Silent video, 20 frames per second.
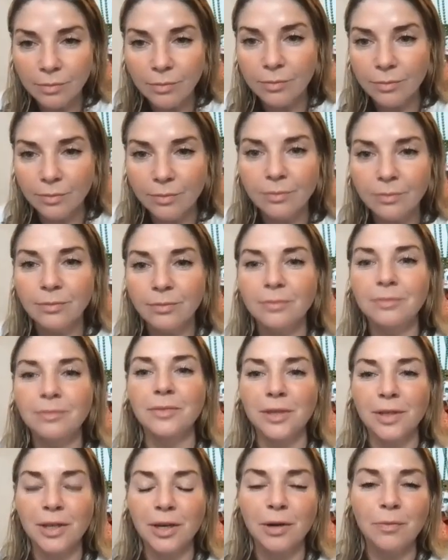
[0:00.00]
Mm-hmm.
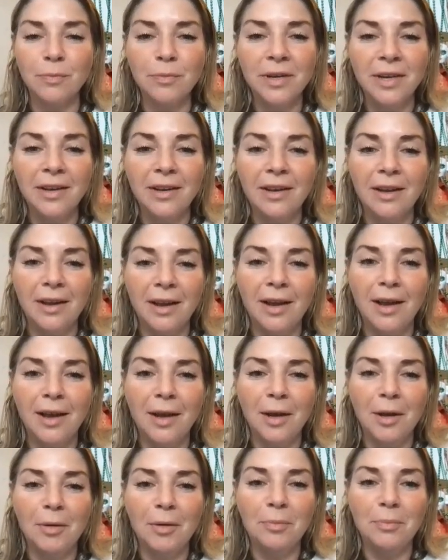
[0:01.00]
So
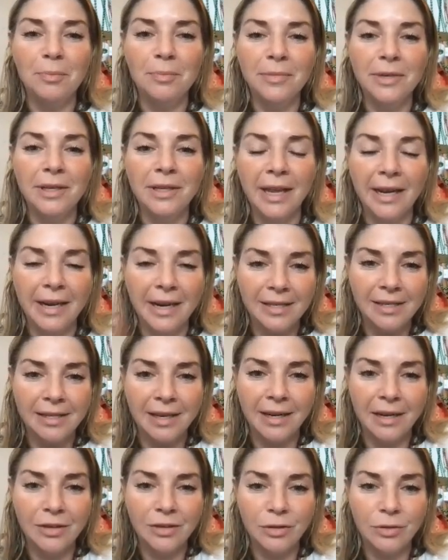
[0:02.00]
um, and like I
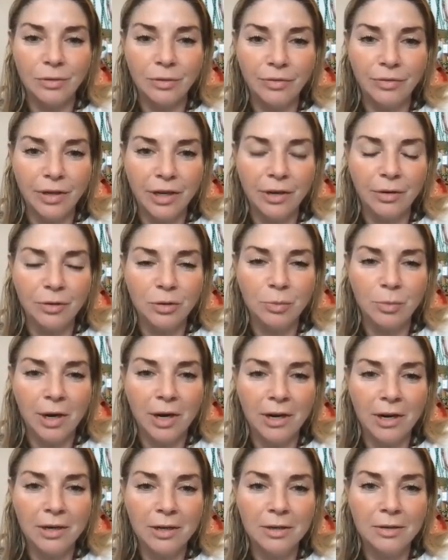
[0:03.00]
said, I'll do a video
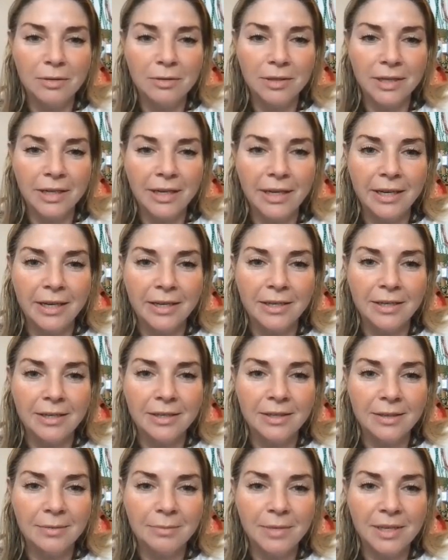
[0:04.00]
tomorrow, and
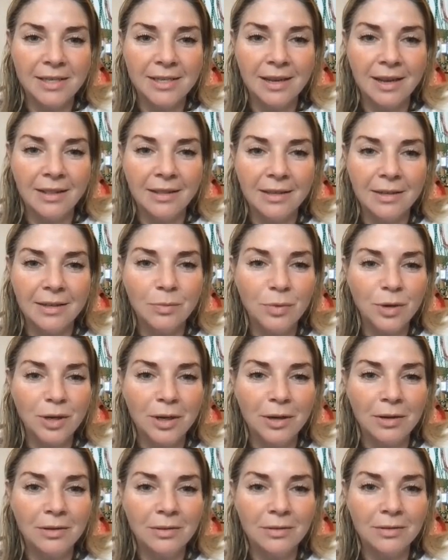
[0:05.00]
Miss Helen
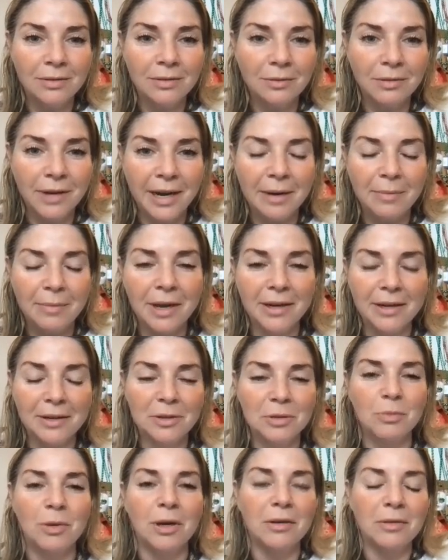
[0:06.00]
will write about
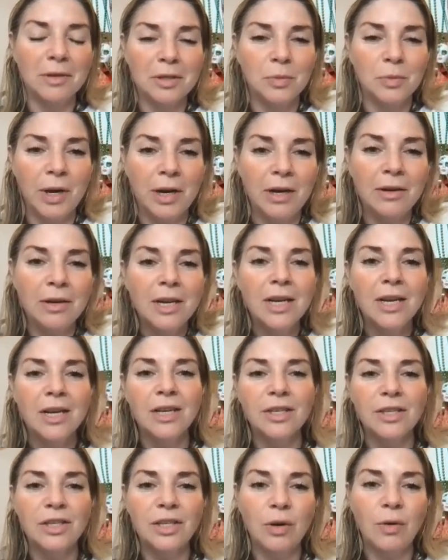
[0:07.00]
it tomorrow as well.
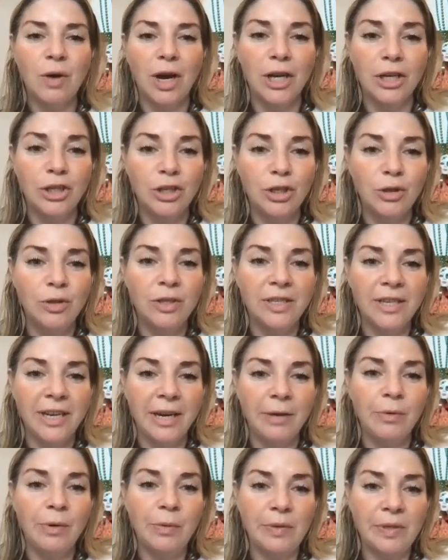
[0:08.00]
Yes. So on
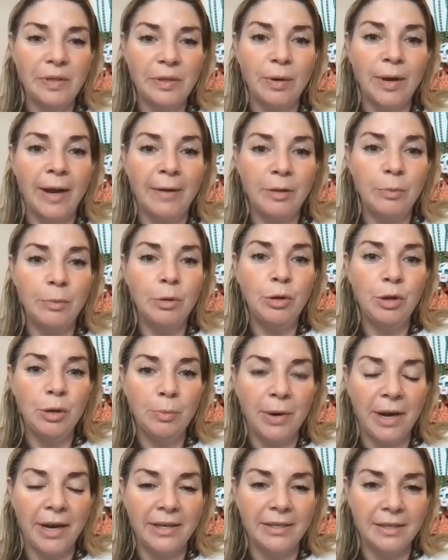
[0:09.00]
Tuesday, we will still have the moon
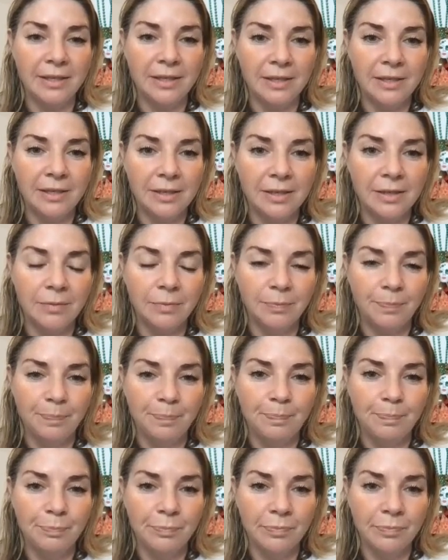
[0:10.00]
in Pisces.
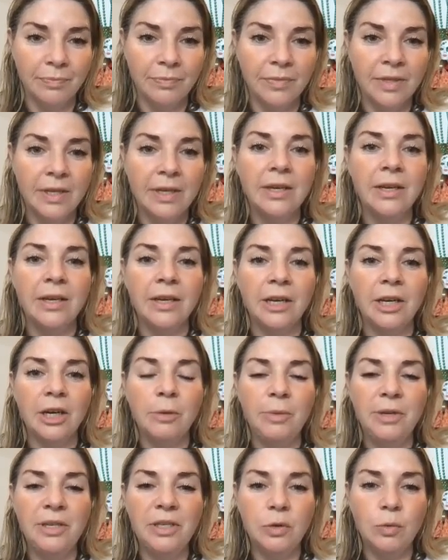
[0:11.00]
Mm-hmm.
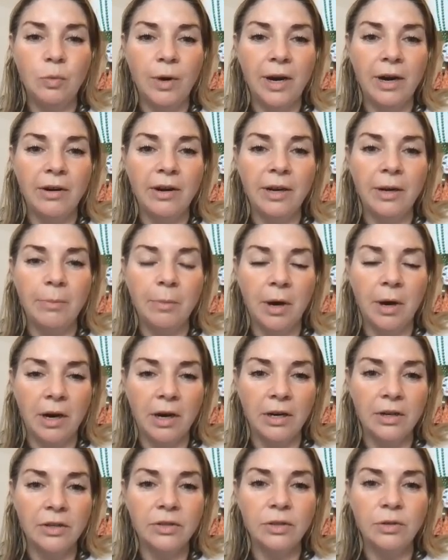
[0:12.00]
It'll be squaring
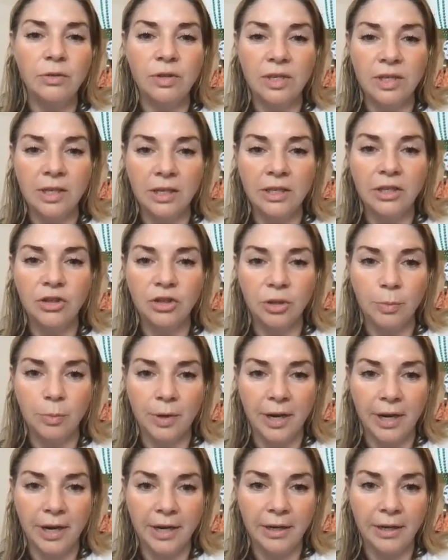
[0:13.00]
Mars, who's still in
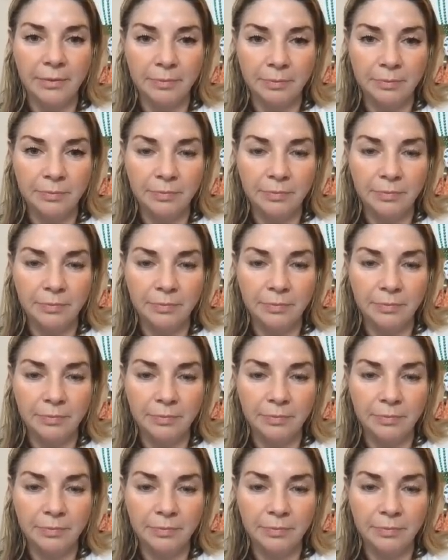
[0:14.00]
Gemini.